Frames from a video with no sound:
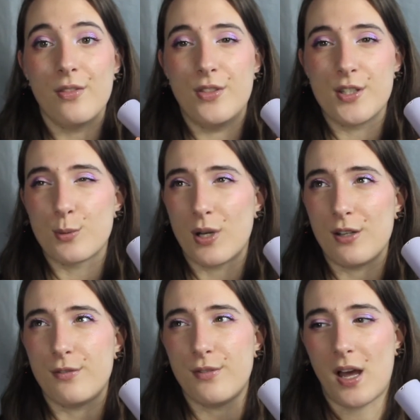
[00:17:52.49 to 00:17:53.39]
this one
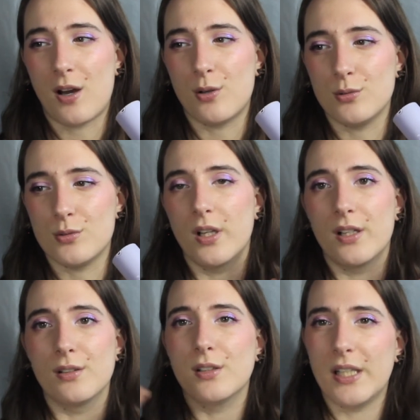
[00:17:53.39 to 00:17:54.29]
I found
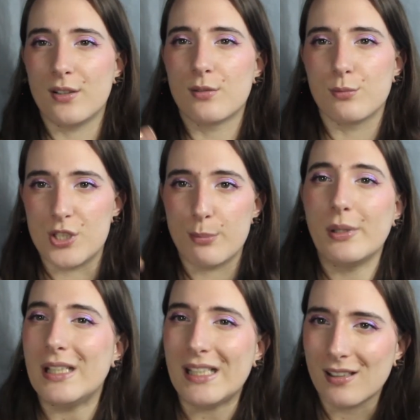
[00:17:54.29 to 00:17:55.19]
like
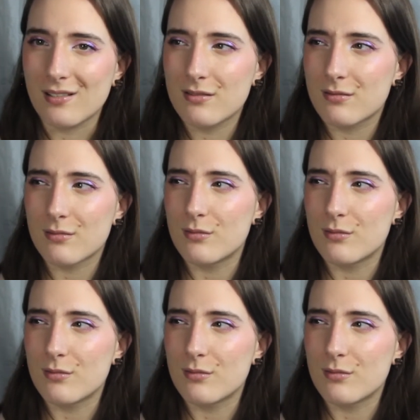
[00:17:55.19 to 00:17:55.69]
depleted,